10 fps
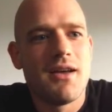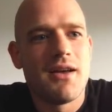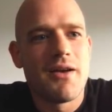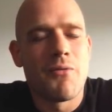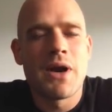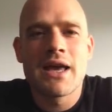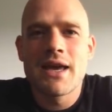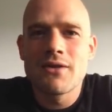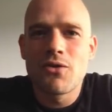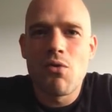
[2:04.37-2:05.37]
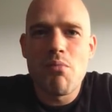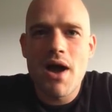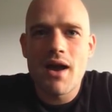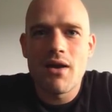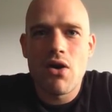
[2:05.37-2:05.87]
will I get a
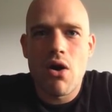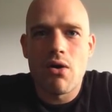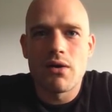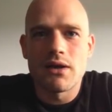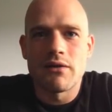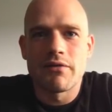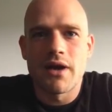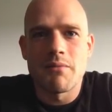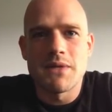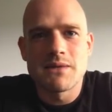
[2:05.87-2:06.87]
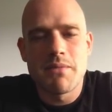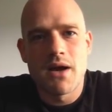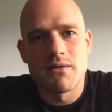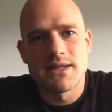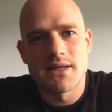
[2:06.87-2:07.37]
compiler error if I misspell
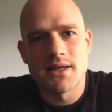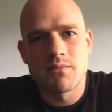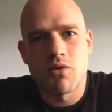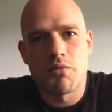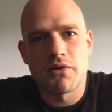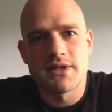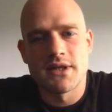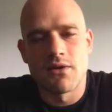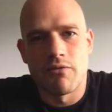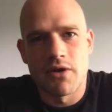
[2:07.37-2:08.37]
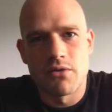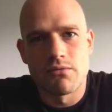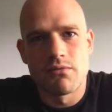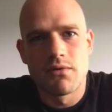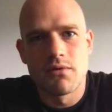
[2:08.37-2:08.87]
a CSS property or
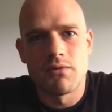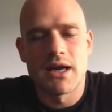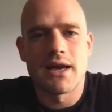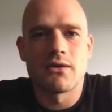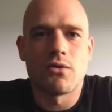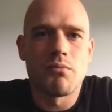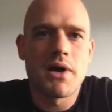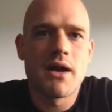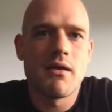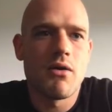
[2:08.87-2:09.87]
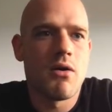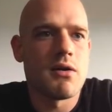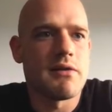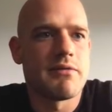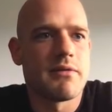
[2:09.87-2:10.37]
value? Will I get a compiler error
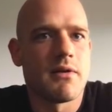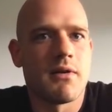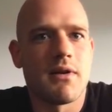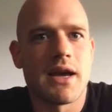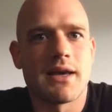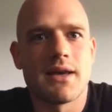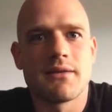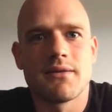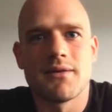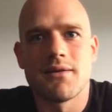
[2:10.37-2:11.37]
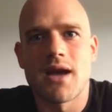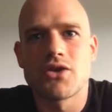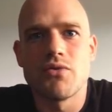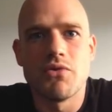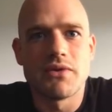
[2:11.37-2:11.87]
if I get
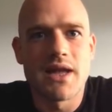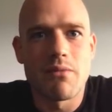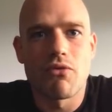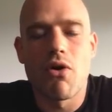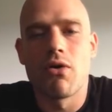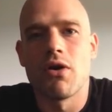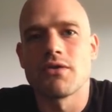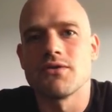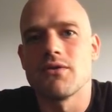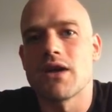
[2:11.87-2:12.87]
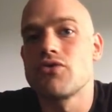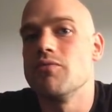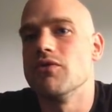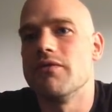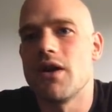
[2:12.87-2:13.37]
attribute name wrong or the
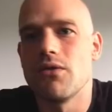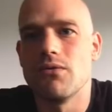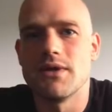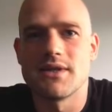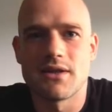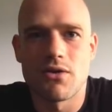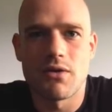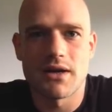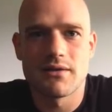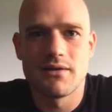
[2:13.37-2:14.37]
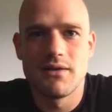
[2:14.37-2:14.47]
attribute value is incorrect?